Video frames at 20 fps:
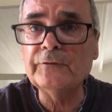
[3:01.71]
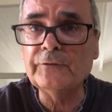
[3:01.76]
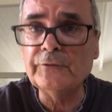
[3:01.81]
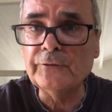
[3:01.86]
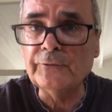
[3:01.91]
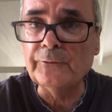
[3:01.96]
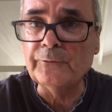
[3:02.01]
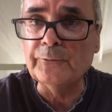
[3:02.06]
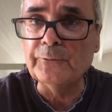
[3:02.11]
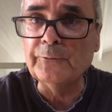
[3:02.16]

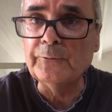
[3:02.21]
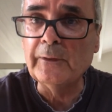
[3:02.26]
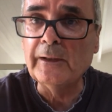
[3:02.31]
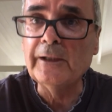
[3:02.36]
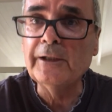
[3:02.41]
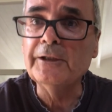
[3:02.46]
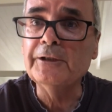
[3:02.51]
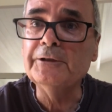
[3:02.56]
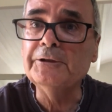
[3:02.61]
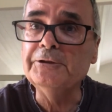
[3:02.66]
to
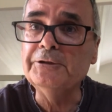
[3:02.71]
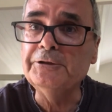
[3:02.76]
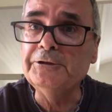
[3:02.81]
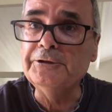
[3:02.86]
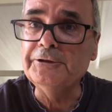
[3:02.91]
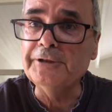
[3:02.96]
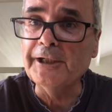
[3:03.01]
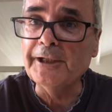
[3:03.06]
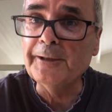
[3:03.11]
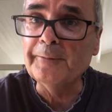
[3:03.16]

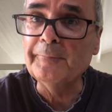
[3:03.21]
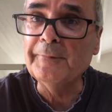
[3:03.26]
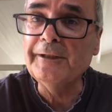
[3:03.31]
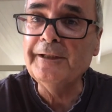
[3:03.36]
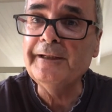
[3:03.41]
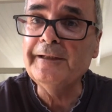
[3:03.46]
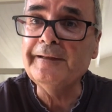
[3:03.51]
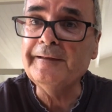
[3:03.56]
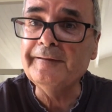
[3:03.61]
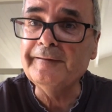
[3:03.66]

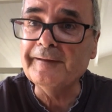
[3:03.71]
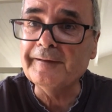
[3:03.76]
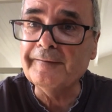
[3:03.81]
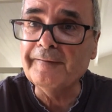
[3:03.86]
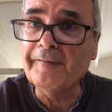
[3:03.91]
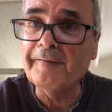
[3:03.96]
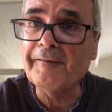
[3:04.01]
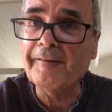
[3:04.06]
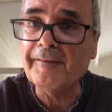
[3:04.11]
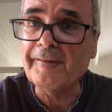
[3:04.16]
Germany
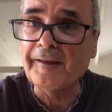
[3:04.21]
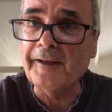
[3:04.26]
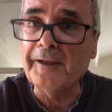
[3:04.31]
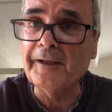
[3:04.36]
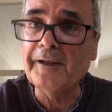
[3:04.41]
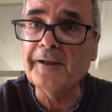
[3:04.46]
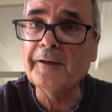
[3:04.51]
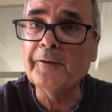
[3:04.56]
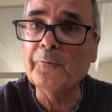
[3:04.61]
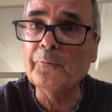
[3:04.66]
didn't
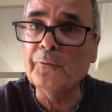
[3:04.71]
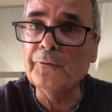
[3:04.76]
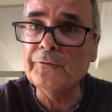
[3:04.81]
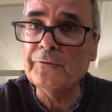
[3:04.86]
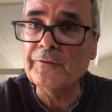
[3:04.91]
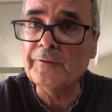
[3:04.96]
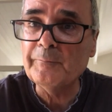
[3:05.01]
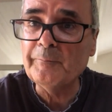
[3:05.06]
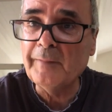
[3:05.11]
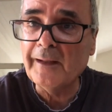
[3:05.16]
think it was
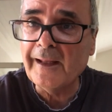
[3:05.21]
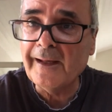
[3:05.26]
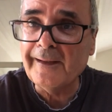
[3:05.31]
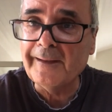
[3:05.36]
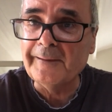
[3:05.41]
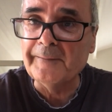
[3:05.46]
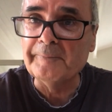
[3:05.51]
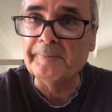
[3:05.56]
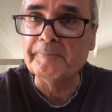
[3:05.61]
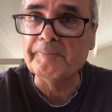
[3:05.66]
to
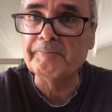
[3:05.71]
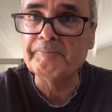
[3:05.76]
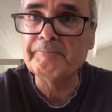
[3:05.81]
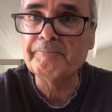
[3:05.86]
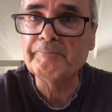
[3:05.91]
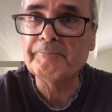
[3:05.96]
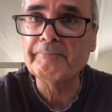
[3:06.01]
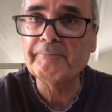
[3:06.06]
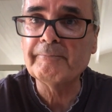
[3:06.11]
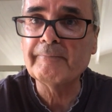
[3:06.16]
blame.
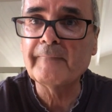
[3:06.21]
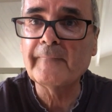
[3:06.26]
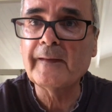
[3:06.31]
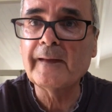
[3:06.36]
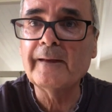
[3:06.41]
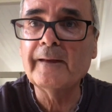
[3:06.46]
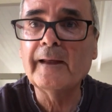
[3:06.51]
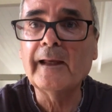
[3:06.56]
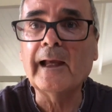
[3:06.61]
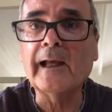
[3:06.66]

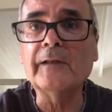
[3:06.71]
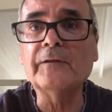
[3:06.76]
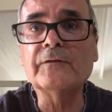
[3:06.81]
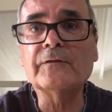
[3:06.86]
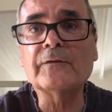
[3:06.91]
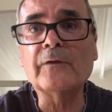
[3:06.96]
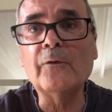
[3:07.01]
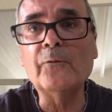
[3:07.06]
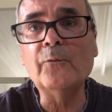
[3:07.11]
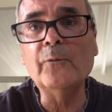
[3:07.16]
And
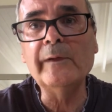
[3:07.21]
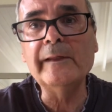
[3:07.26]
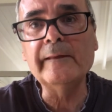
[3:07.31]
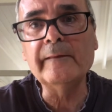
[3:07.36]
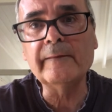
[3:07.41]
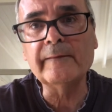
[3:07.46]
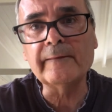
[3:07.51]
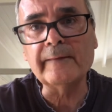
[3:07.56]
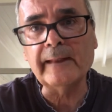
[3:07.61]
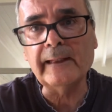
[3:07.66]
so we
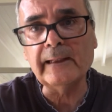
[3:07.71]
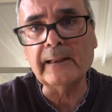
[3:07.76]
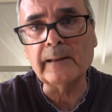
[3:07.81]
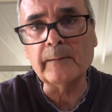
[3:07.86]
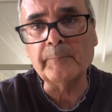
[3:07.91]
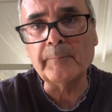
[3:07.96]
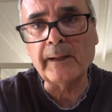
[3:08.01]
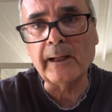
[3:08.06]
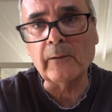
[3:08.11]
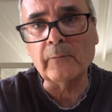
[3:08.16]
think
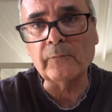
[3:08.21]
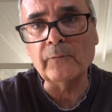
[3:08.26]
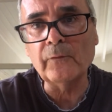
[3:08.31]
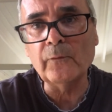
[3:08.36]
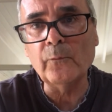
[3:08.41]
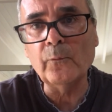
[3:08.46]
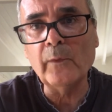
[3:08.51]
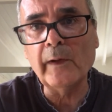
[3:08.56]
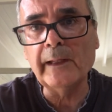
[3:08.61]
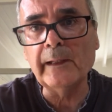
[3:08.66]
about the
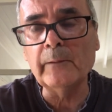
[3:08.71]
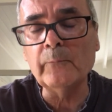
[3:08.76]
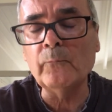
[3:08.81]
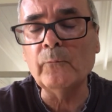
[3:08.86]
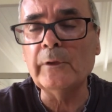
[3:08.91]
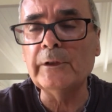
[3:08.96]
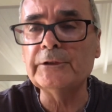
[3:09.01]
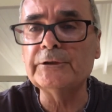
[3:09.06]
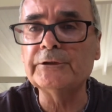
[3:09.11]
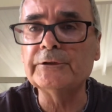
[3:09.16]
way in
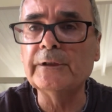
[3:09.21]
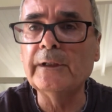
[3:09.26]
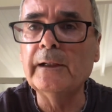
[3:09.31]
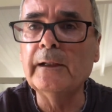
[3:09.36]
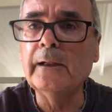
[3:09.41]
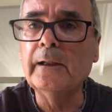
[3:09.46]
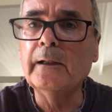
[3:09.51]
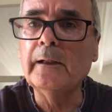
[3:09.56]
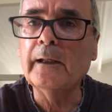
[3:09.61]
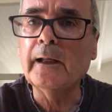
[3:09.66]
which
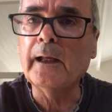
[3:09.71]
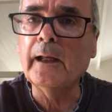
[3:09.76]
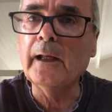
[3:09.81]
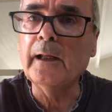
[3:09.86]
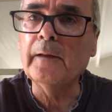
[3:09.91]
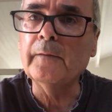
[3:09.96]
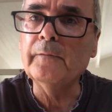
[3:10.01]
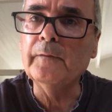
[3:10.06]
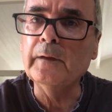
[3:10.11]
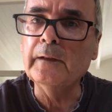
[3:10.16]

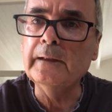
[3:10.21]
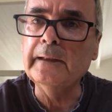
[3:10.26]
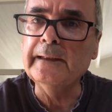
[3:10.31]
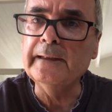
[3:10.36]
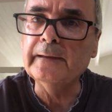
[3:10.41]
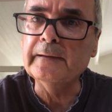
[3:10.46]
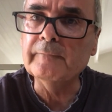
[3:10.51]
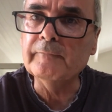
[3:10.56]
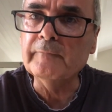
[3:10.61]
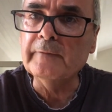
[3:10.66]
the
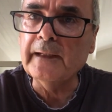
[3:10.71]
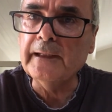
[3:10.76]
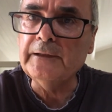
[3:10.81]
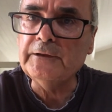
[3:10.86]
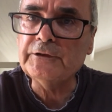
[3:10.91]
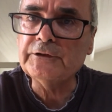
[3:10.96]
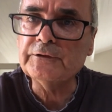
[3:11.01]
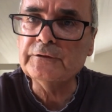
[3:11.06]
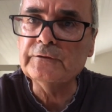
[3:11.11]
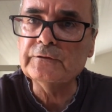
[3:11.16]
League of
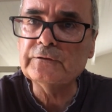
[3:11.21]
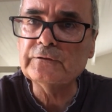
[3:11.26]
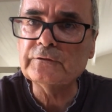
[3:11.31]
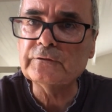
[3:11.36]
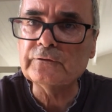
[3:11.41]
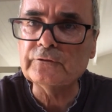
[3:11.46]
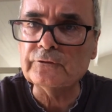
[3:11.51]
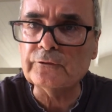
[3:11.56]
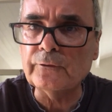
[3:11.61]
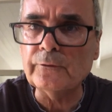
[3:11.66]
Nations
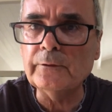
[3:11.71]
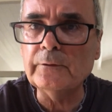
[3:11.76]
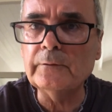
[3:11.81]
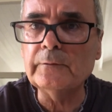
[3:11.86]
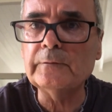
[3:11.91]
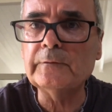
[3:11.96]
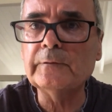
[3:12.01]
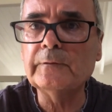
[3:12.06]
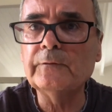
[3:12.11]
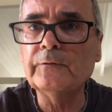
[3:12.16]

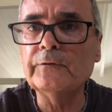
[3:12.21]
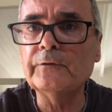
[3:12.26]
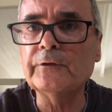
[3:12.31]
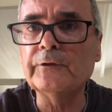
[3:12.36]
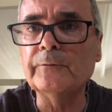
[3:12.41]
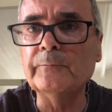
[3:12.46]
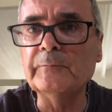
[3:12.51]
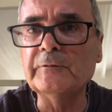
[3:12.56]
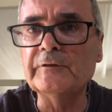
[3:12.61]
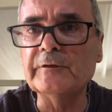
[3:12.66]
struggled to
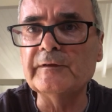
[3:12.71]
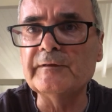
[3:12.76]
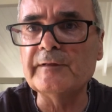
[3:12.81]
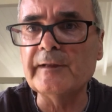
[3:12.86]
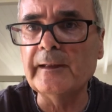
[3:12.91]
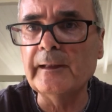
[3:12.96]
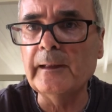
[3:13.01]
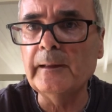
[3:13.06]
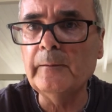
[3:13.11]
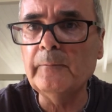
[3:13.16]
come to
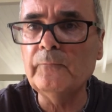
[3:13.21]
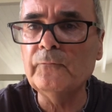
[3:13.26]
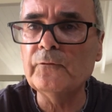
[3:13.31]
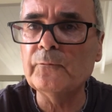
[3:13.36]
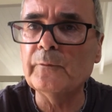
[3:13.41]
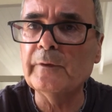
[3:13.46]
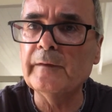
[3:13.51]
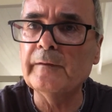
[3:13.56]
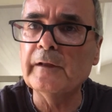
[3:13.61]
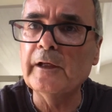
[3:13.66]

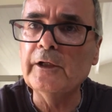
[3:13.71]
terms with